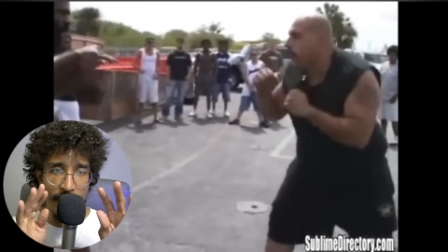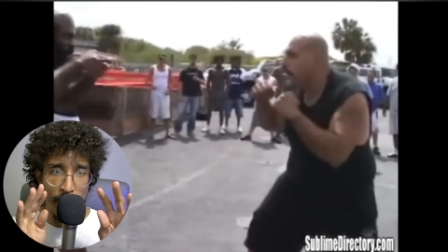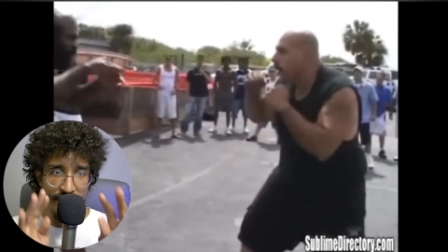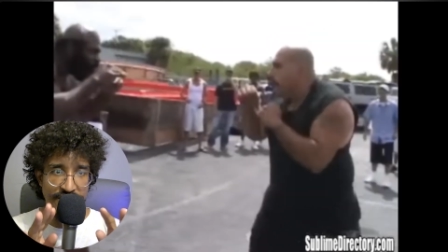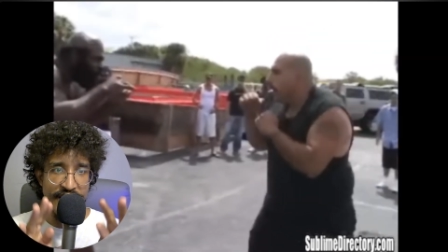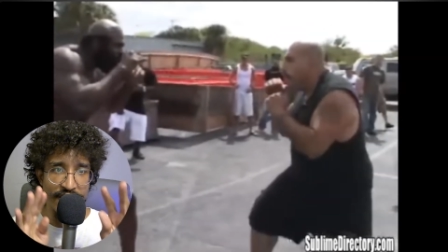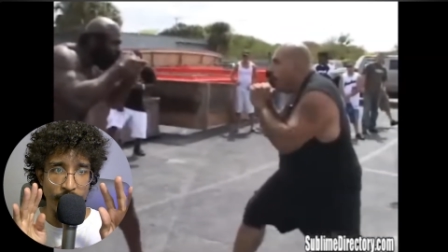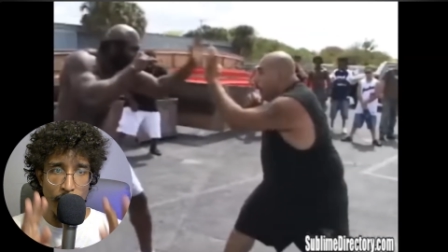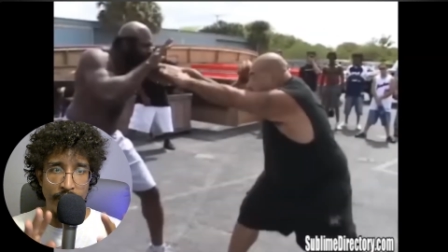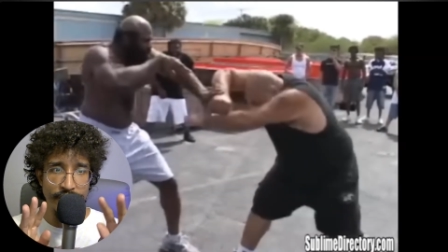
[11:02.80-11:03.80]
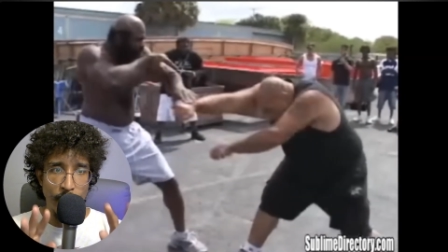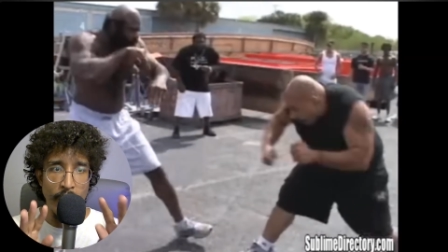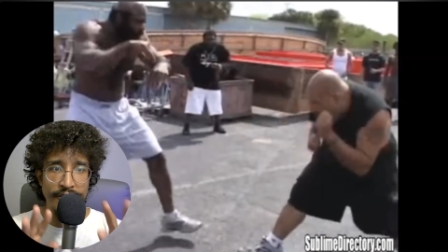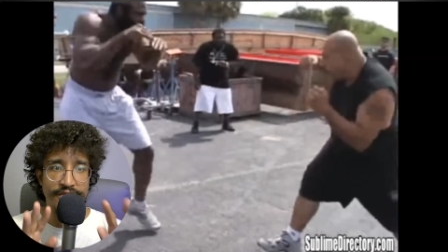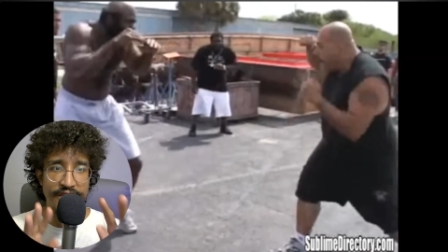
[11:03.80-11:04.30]
with death,
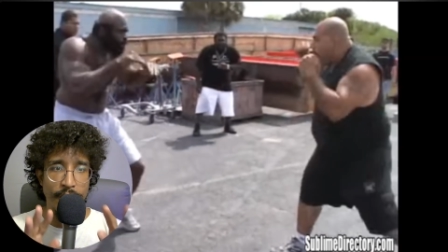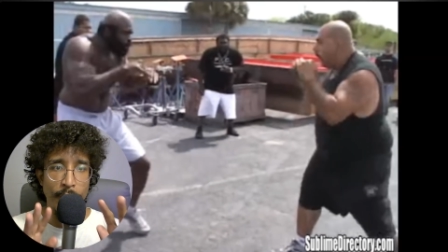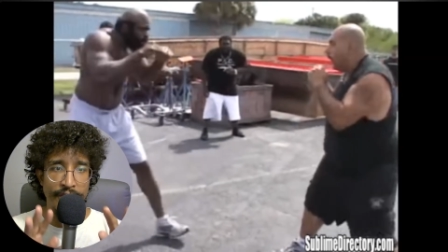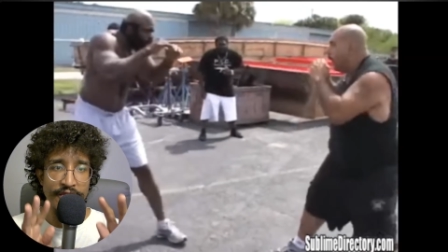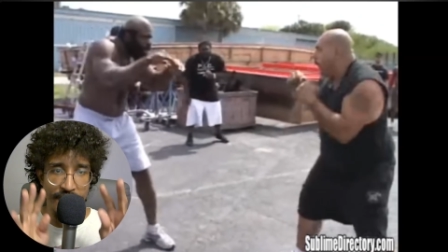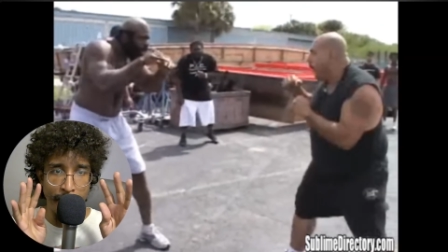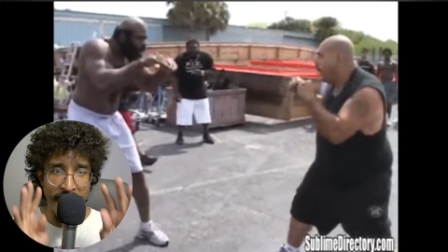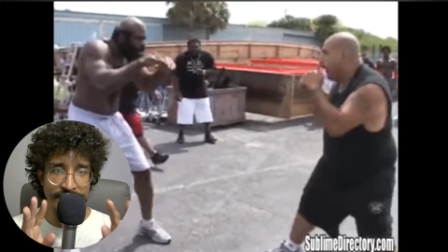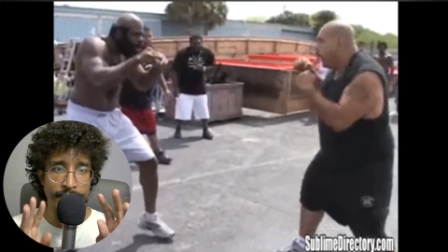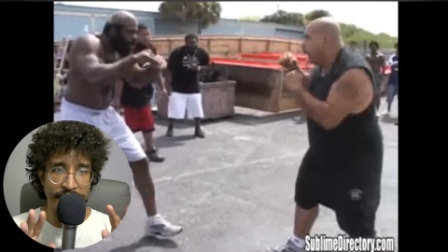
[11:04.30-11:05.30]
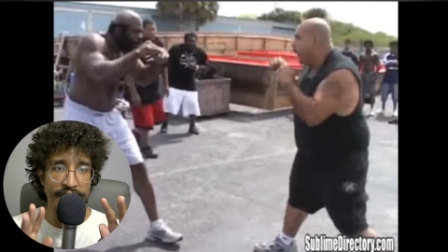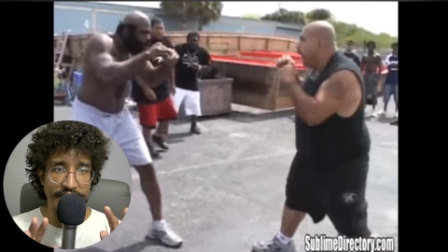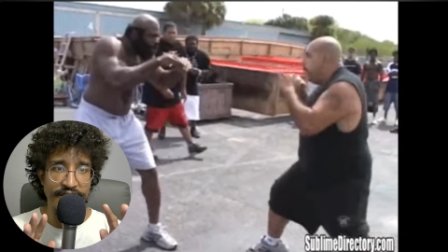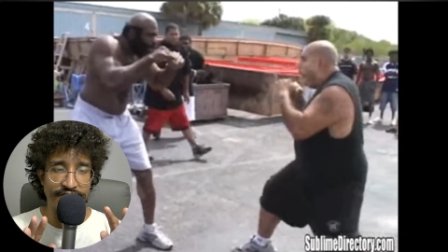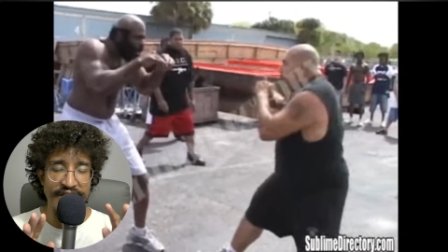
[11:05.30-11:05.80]
waltzing with the
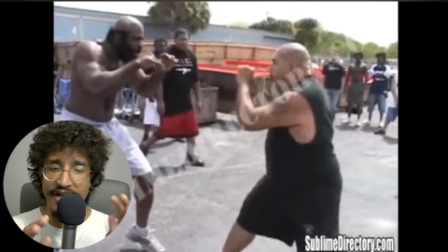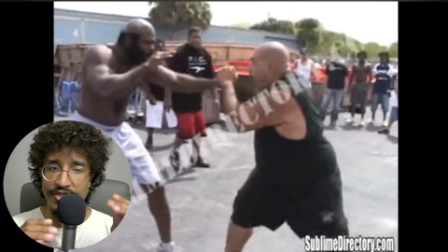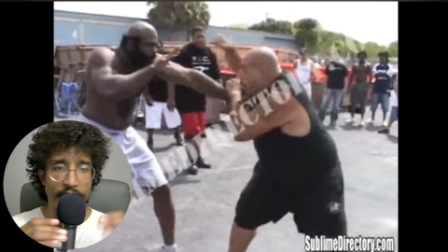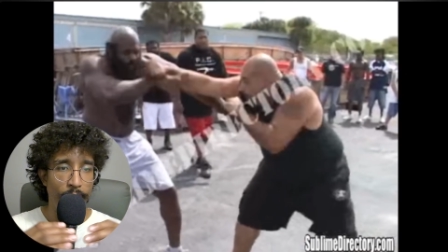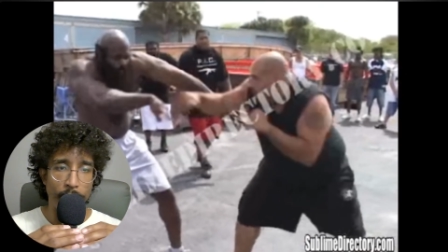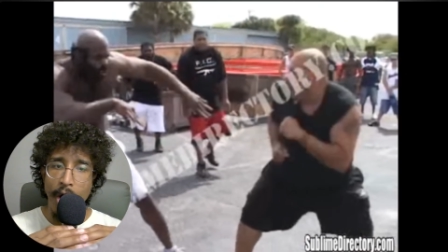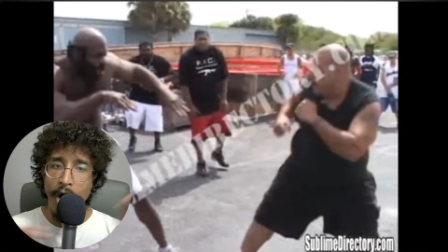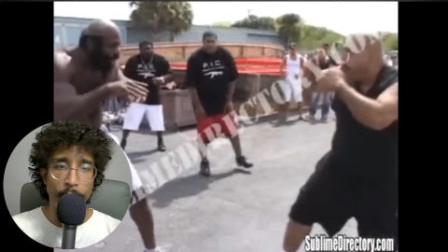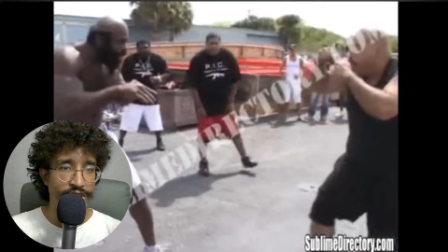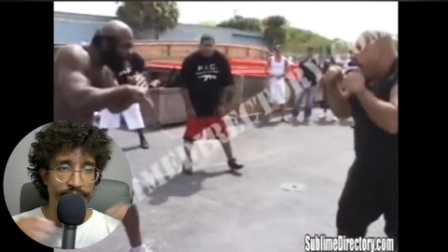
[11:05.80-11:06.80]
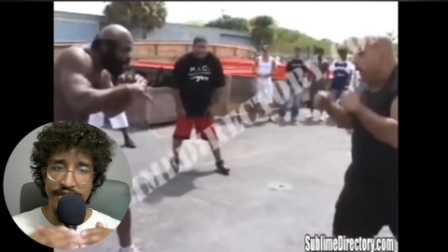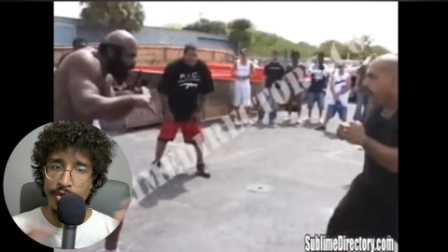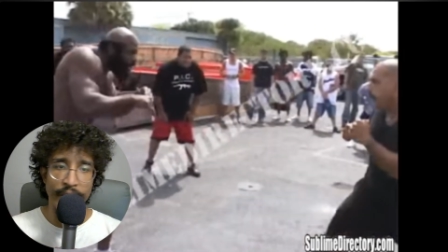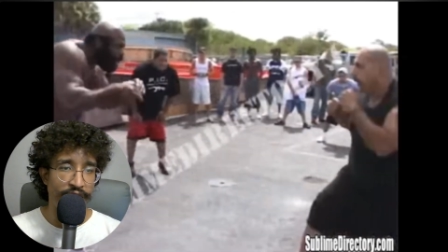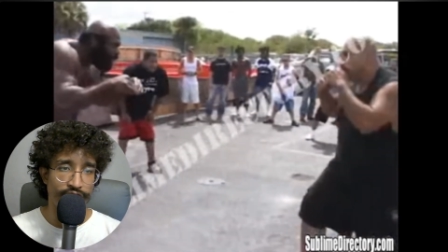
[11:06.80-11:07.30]
possibility of death, will always be the
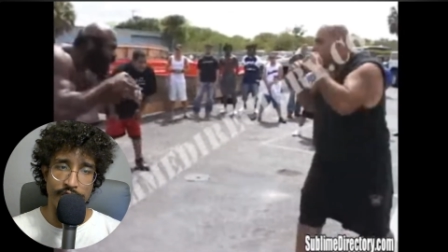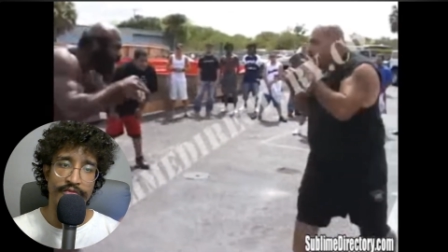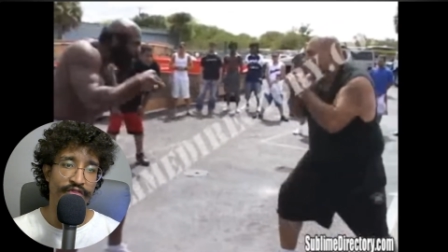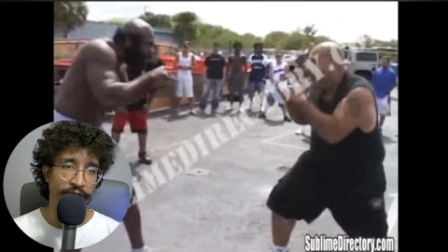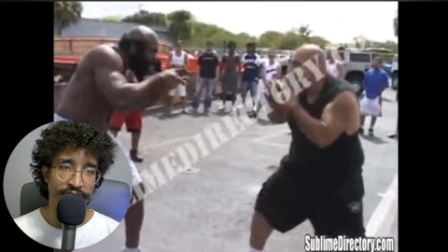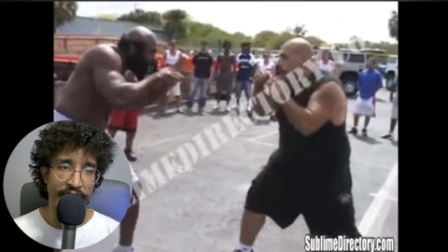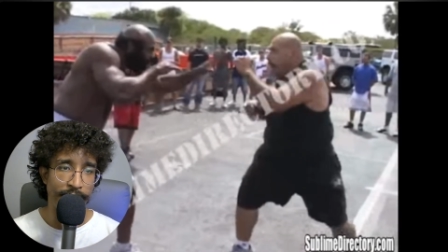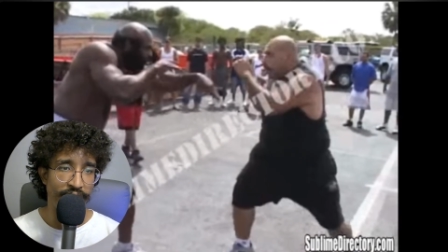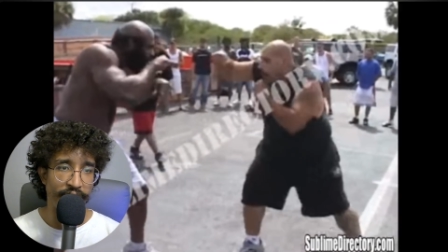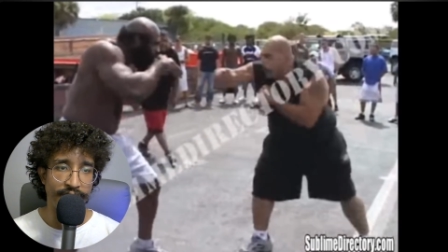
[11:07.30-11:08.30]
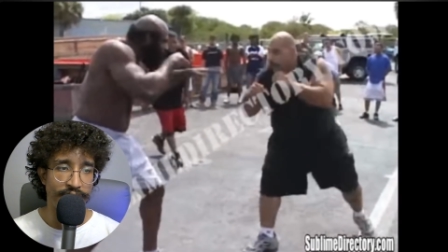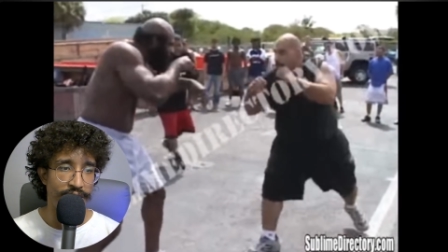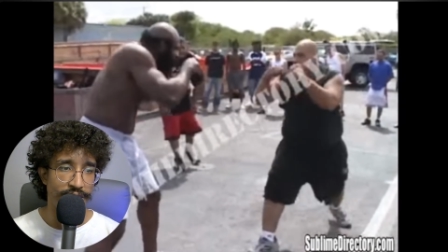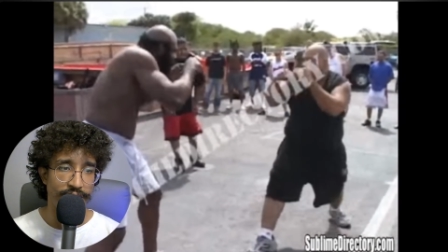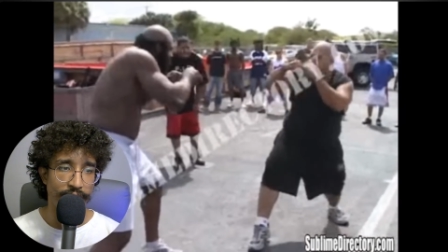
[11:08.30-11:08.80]
greatest form of entertainment that exists.